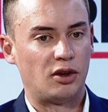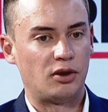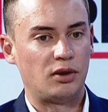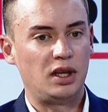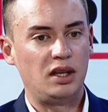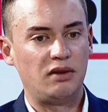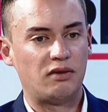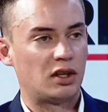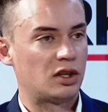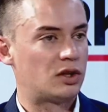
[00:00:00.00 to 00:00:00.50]

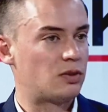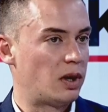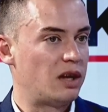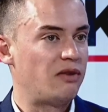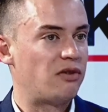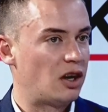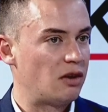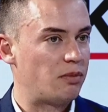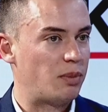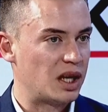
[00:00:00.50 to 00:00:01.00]
even a
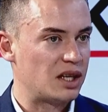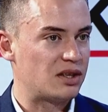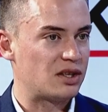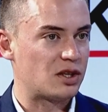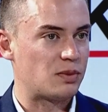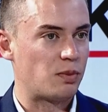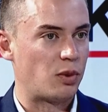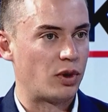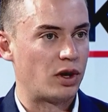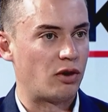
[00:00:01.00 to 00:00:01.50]
25
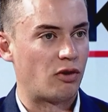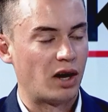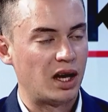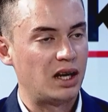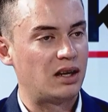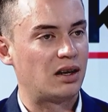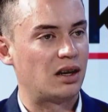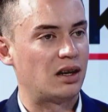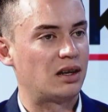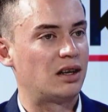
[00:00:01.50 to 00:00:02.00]
basis point
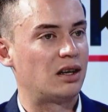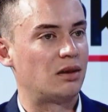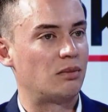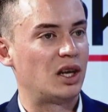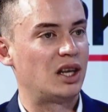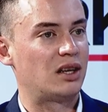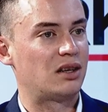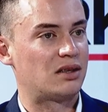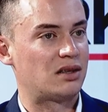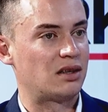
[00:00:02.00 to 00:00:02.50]
rate cut can
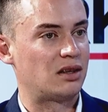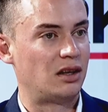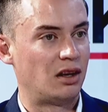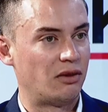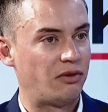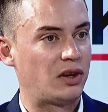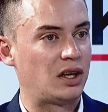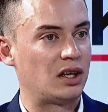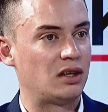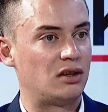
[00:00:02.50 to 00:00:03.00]
make a
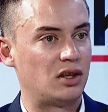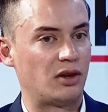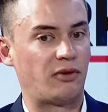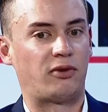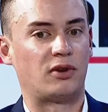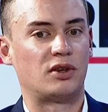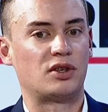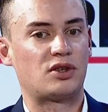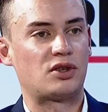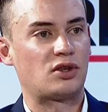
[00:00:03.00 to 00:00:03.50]
significant
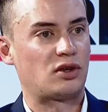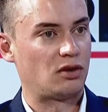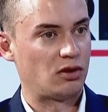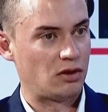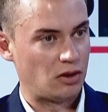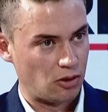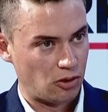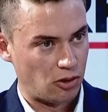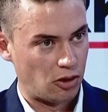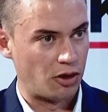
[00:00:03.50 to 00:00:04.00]
difference
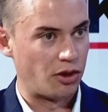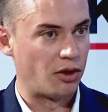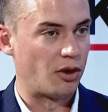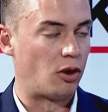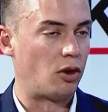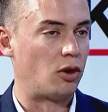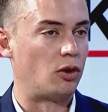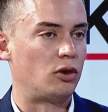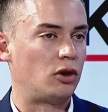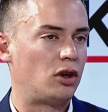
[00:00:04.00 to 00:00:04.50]
on the
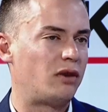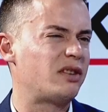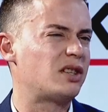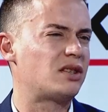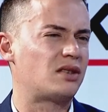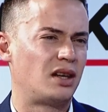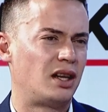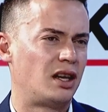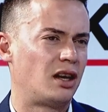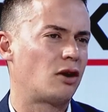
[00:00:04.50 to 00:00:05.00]
whole.
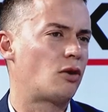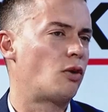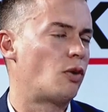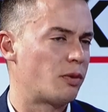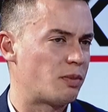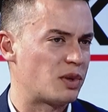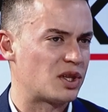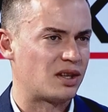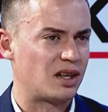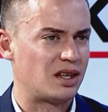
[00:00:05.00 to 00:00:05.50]
Obviously,
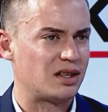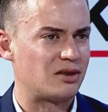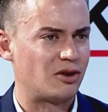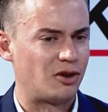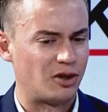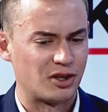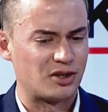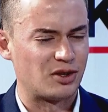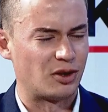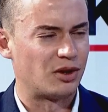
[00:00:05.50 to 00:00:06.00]
0.25%
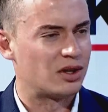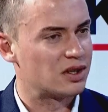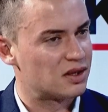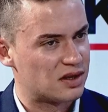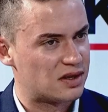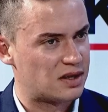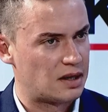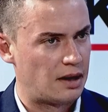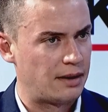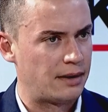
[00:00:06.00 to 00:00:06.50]
on its own doesn't
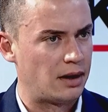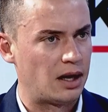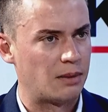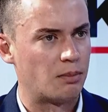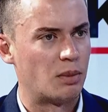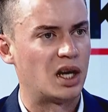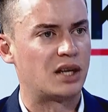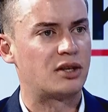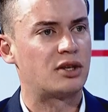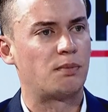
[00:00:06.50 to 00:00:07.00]
sound like
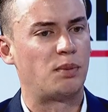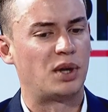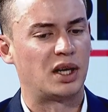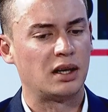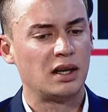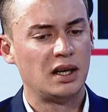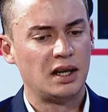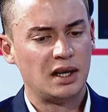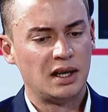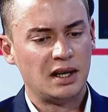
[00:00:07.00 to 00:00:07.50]
much, but
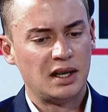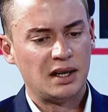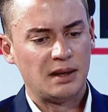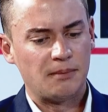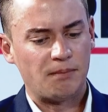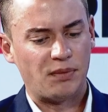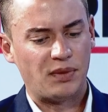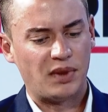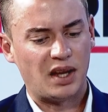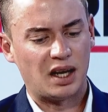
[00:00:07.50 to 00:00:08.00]

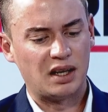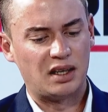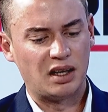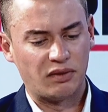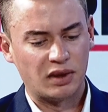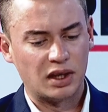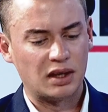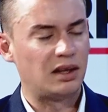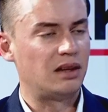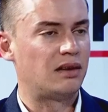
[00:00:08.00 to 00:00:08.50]
I
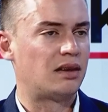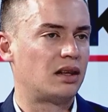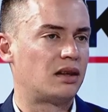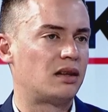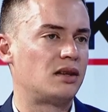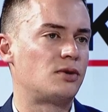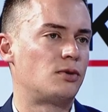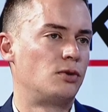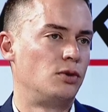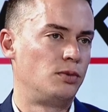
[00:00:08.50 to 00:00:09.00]
definitely think
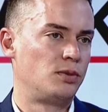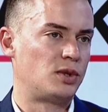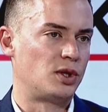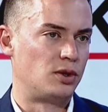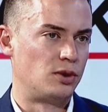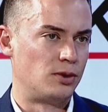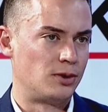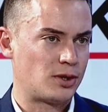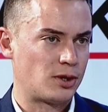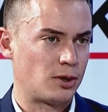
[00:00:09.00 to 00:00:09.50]
there's room to
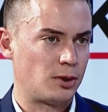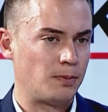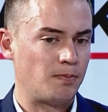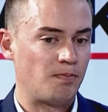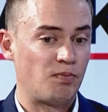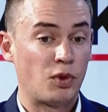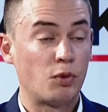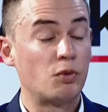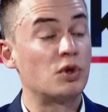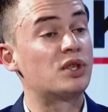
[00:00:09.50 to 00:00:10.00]
do so.
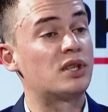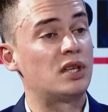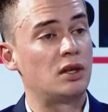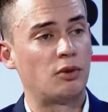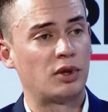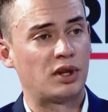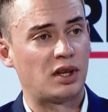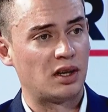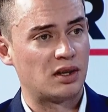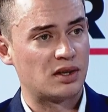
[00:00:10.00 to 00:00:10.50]
We'll see
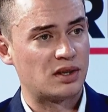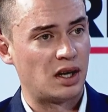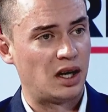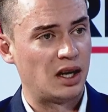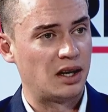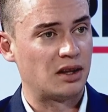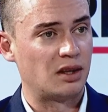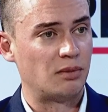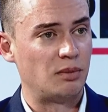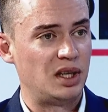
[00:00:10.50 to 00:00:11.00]
what they decide
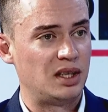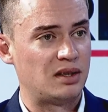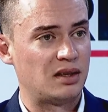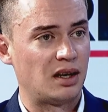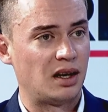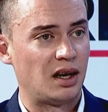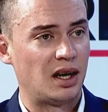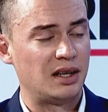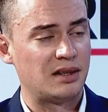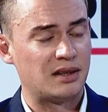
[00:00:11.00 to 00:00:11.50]
at the
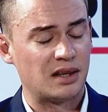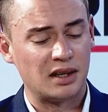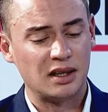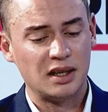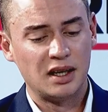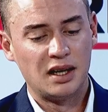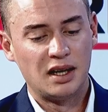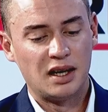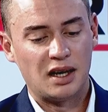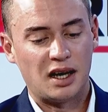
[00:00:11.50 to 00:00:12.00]
meeting later.
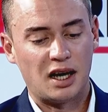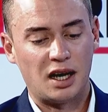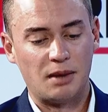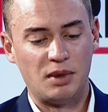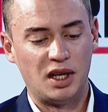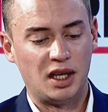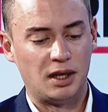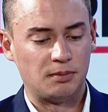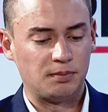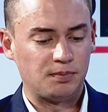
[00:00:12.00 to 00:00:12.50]
I
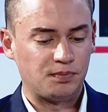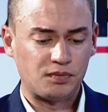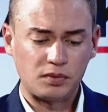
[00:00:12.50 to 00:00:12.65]
mean,